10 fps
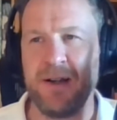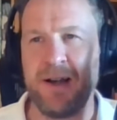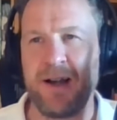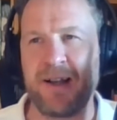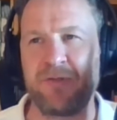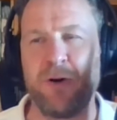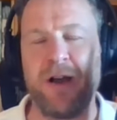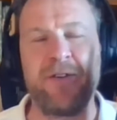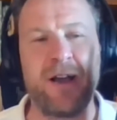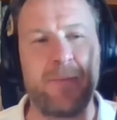I guess
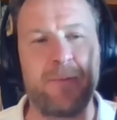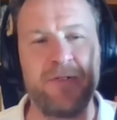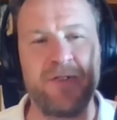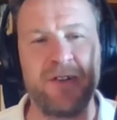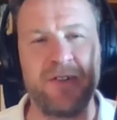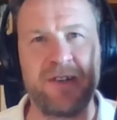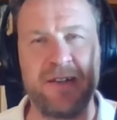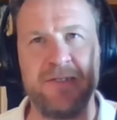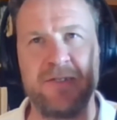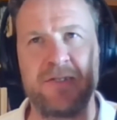whatever happens, in a
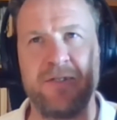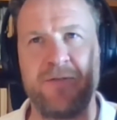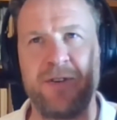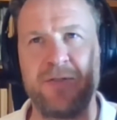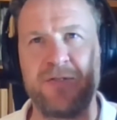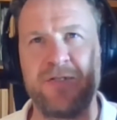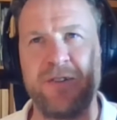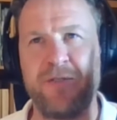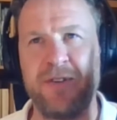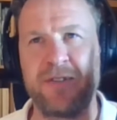sense, it feels as
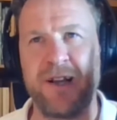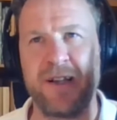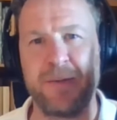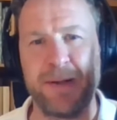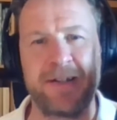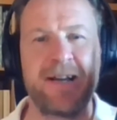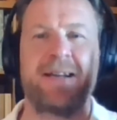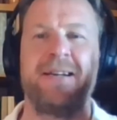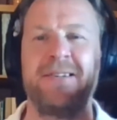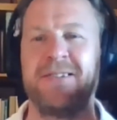if he's like the big
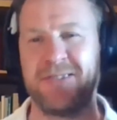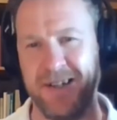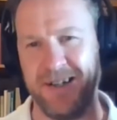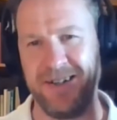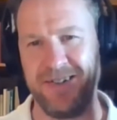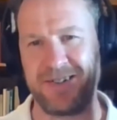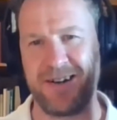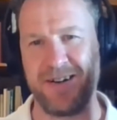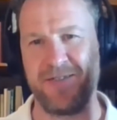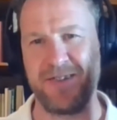daddy, doesn't it? He's
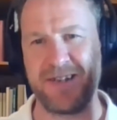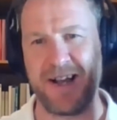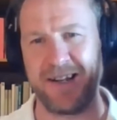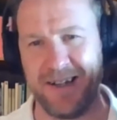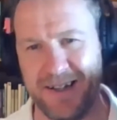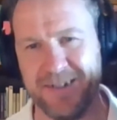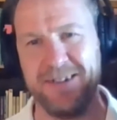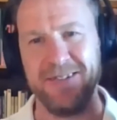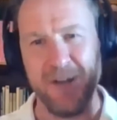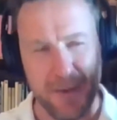kind of the daddy,
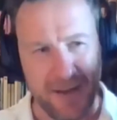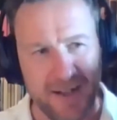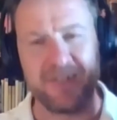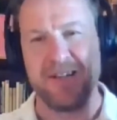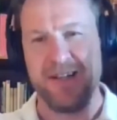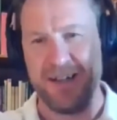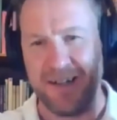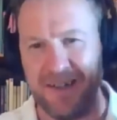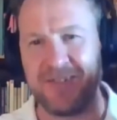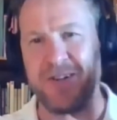and he's seeing
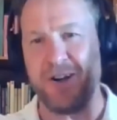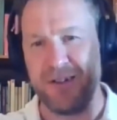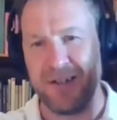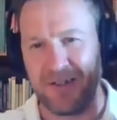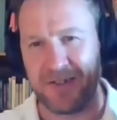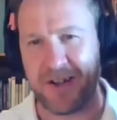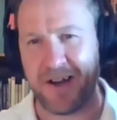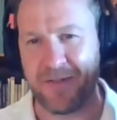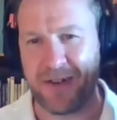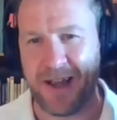his younglings
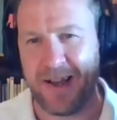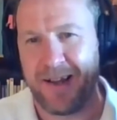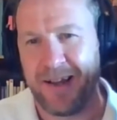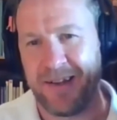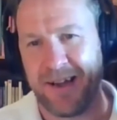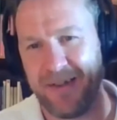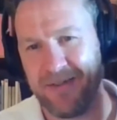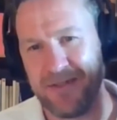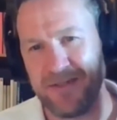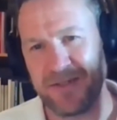kind of getting in
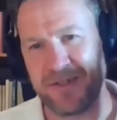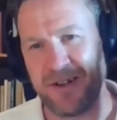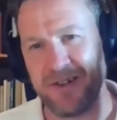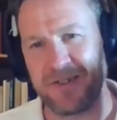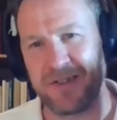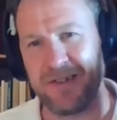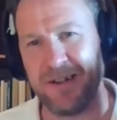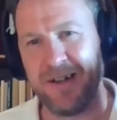there and starting to